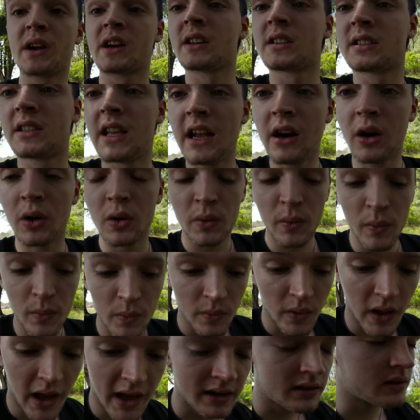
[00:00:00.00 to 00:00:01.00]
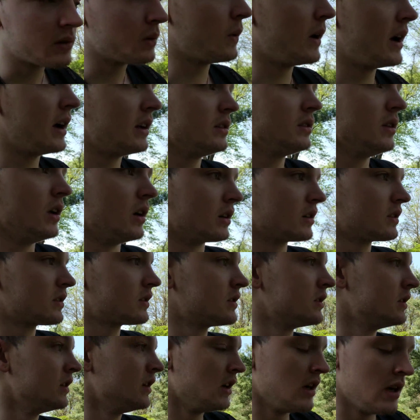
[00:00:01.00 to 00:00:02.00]
because they don't like the way it
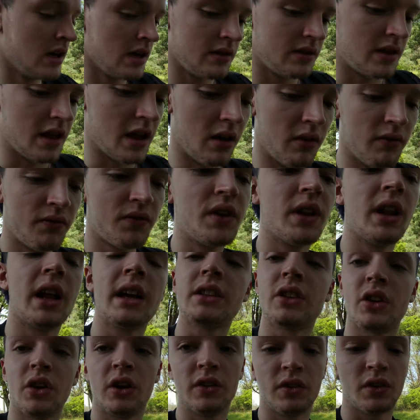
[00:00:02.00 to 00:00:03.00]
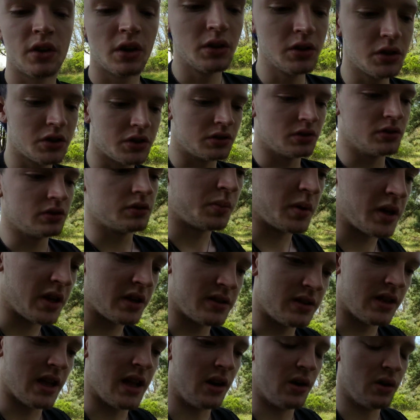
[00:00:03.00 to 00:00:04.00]
looks. They don't feel like they're in their own shoes
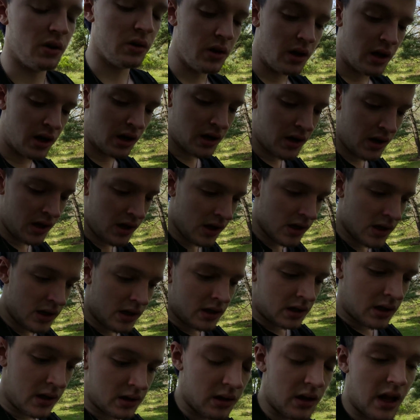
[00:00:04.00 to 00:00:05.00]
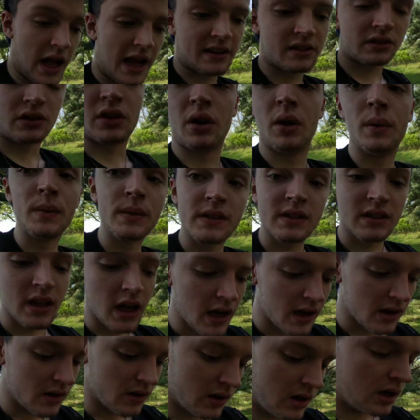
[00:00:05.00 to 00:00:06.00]
because they don't like their own
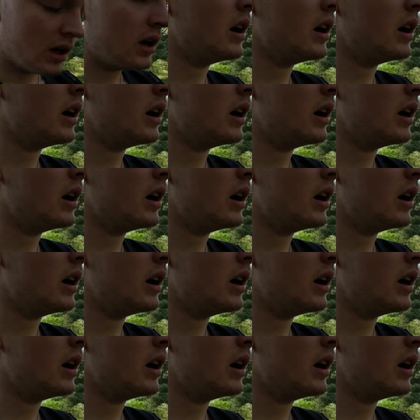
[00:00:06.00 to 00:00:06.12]
style.